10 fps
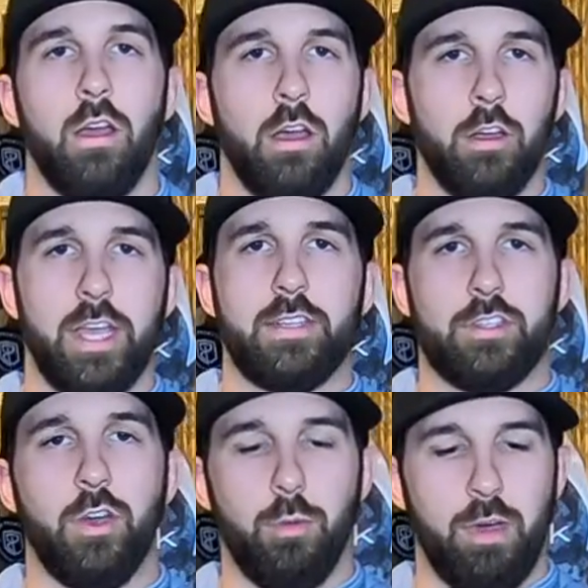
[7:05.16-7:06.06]
Okay,
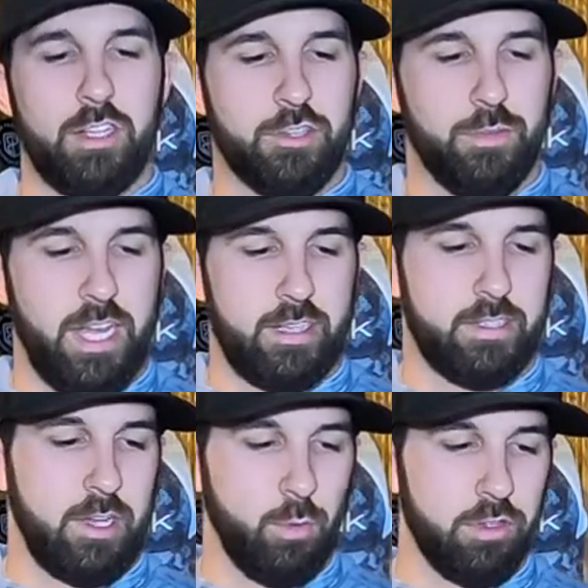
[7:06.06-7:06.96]
so monster
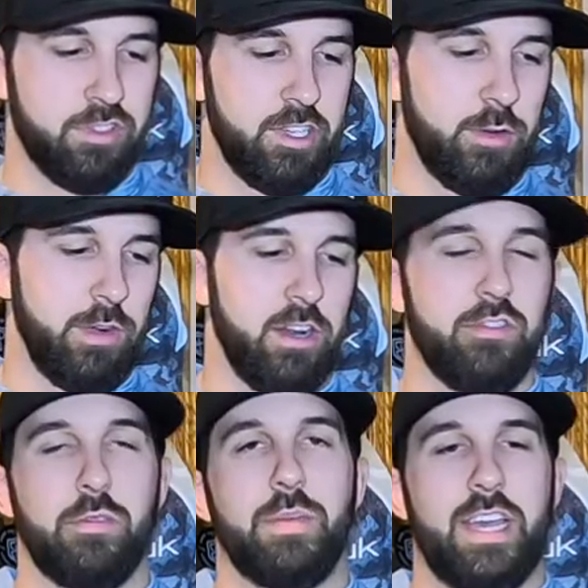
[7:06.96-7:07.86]
bass. I will say right
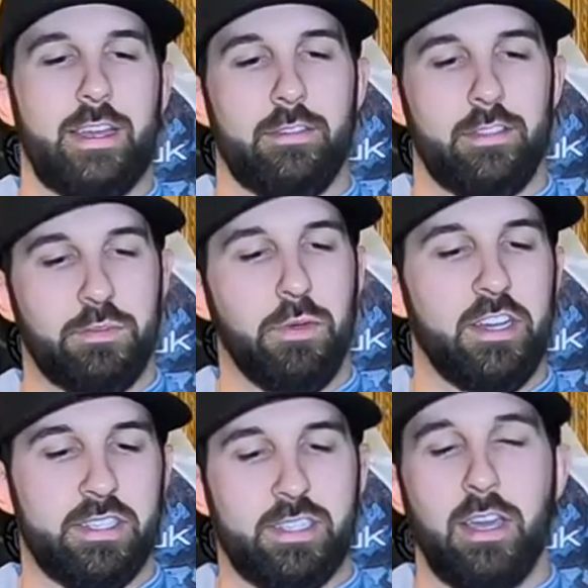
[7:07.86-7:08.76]
off the bat, this
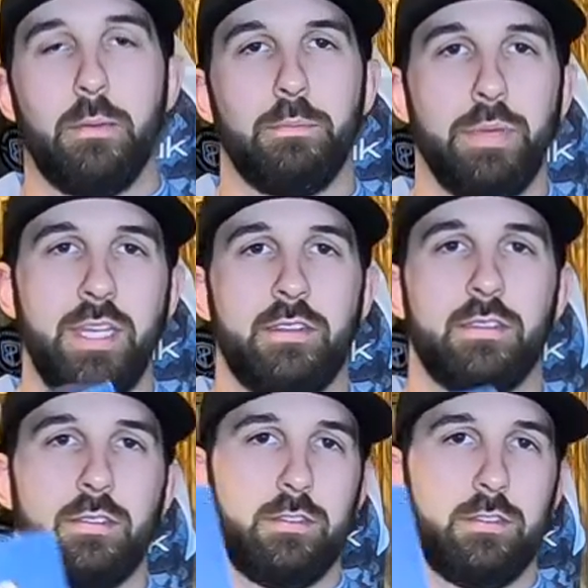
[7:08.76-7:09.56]
box got beat